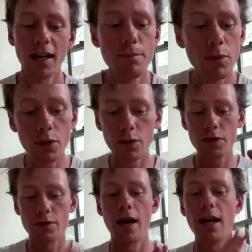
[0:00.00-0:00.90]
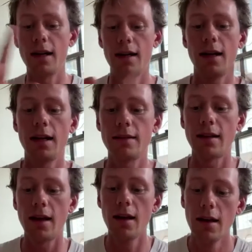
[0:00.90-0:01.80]
and it moves, right? Like it's
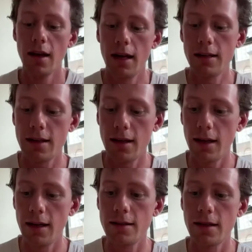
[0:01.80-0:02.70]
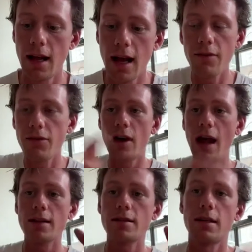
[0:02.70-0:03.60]
an
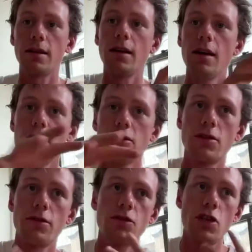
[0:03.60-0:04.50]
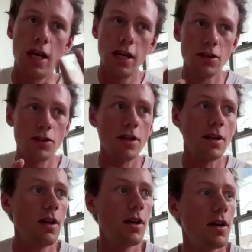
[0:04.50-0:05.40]
everlasting sort of change. And
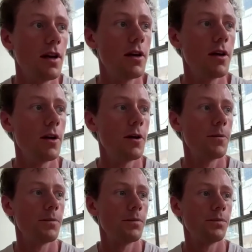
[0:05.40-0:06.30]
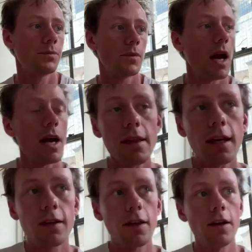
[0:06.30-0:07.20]
I
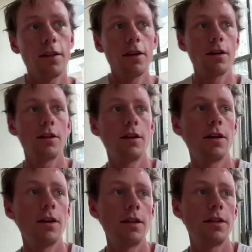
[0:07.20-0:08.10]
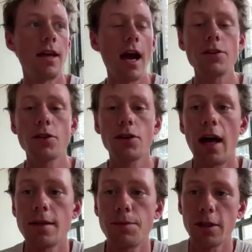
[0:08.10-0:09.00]
think the theatrical
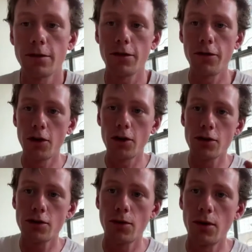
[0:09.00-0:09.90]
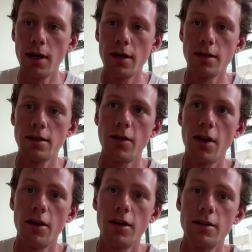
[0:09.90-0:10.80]
aspect of the furniture store is
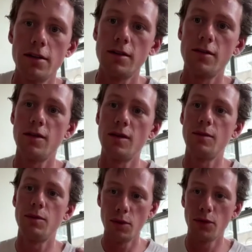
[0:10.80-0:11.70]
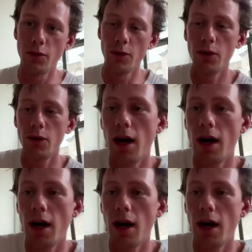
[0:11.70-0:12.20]
very beautiful,